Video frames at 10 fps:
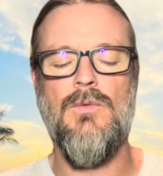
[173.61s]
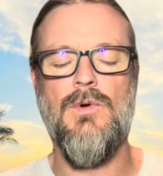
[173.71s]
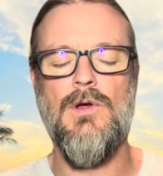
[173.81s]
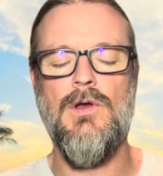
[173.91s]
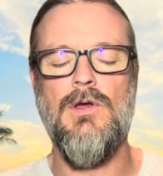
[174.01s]

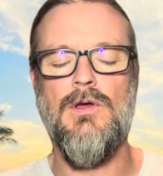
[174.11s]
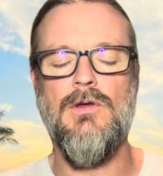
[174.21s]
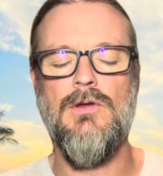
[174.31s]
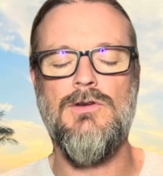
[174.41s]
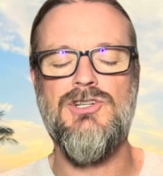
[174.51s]
We're going to
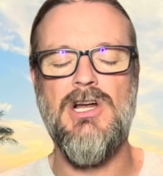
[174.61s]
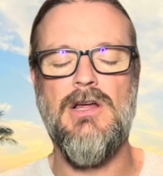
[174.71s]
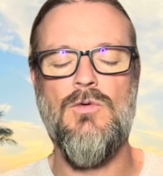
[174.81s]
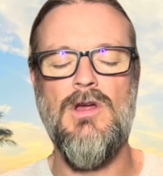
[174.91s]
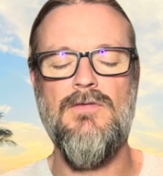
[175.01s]
shy
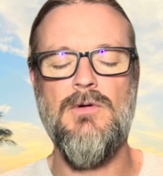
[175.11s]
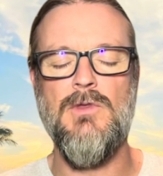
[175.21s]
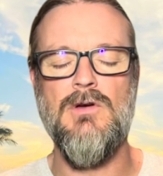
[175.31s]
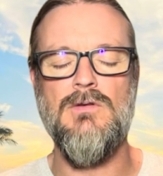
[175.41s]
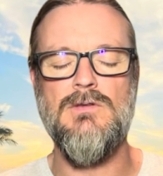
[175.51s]
away from
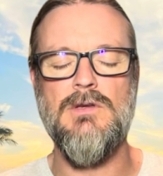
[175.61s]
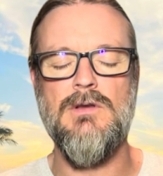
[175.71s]
those